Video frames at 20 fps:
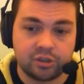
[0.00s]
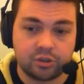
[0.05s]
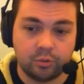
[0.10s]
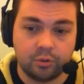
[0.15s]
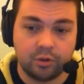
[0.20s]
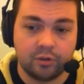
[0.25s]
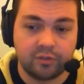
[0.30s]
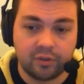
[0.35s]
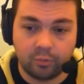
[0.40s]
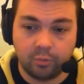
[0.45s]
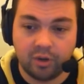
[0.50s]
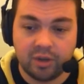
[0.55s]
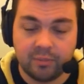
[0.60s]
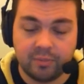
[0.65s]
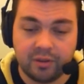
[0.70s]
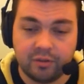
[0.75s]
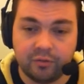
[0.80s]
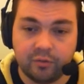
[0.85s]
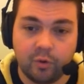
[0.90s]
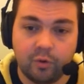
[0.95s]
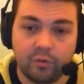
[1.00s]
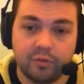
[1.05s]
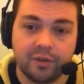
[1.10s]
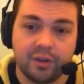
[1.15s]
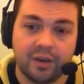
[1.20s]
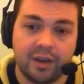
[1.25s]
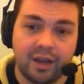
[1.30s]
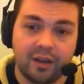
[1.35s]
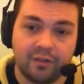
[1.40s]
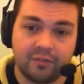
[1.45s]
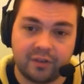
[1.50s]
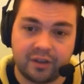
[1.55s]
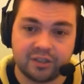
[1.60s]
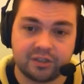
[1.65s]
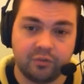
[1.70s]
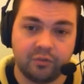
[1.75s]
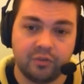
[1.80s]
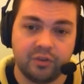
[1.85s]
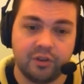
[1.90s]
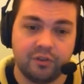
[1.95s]
So if you want to be involved in that, if that's
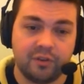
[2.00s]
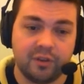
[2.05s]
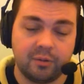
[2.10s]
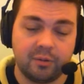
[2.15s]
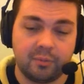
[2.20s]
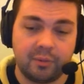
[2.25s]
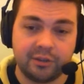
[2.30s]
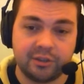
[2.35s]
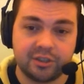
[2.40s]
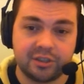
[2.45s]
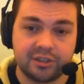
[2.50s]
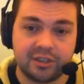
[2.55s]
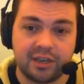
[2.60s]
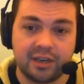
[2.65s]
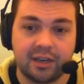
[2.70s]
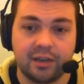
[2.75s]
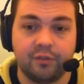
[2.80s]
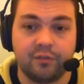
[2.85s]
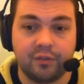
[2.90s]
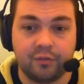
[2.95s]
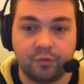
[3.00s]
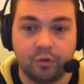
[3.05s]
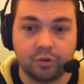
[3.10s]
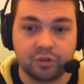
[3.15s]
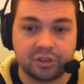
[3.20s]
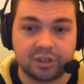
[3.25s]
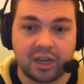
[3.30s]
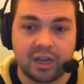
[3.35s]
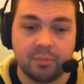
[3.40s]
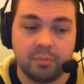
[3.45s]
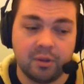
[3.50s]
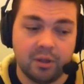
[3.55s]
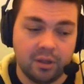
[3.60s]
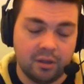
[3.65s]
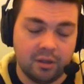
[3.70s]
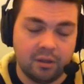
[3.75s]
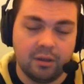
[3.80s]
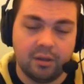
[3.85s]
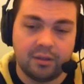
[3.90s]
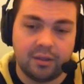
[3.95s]
something you think you'd be interested in, if you've got Skype,
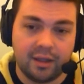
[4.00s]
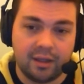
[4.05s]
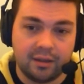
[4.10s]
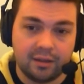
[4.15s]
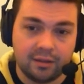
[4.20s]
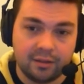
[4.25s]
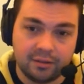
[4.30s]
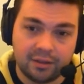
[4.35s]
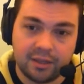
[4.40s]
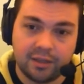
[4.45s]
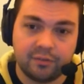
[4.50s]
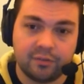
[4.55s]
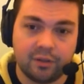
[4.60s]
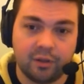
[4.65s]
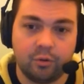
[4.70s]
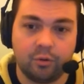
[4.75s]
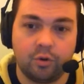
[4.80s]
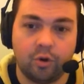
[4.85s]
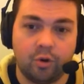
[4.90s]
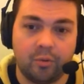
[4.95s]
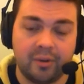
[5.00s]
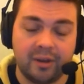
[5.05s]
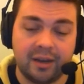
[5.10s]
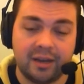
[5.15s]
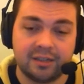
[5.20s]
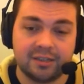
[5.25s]
then leave a little comment.